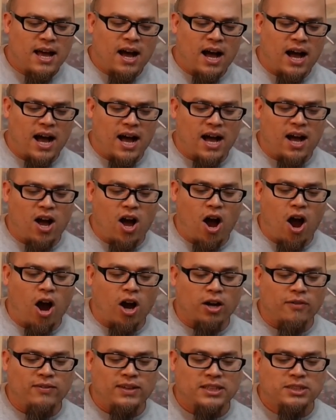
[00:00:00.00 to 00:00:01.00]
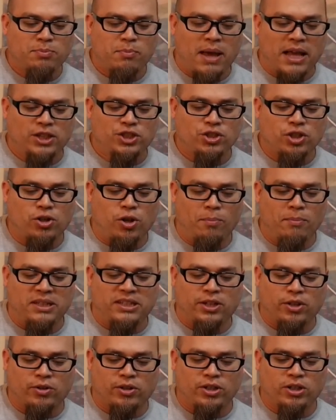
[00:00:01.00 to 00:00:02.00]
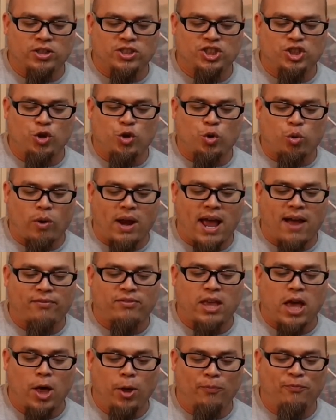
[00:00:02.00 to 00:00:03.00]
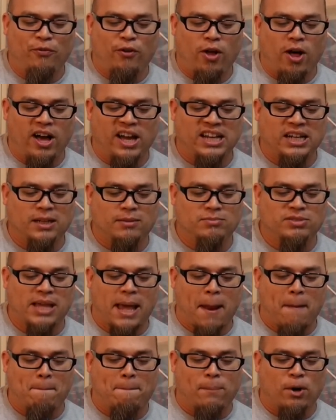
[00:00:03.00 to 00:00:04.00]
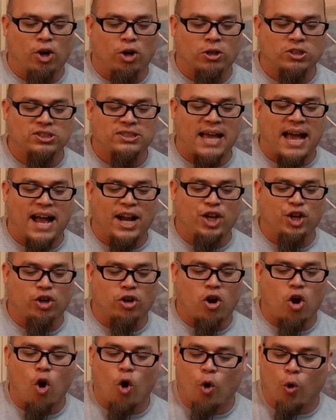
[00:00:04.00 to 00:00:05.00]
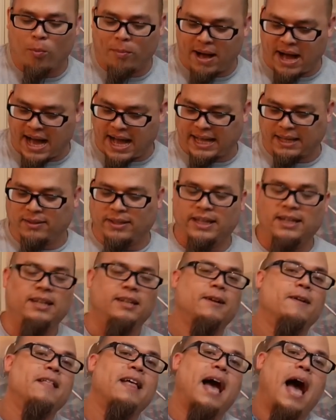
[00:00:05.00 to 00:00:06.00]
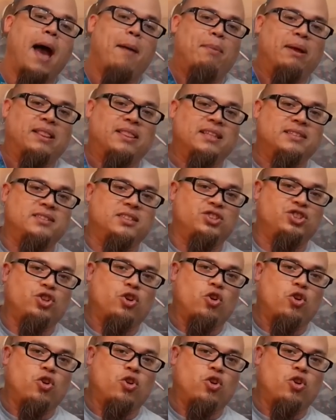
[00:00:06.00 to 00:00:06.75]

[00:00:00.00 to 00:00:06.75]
Uh, harvest magical materials to craft helpful items and perks on your home island. I bet this is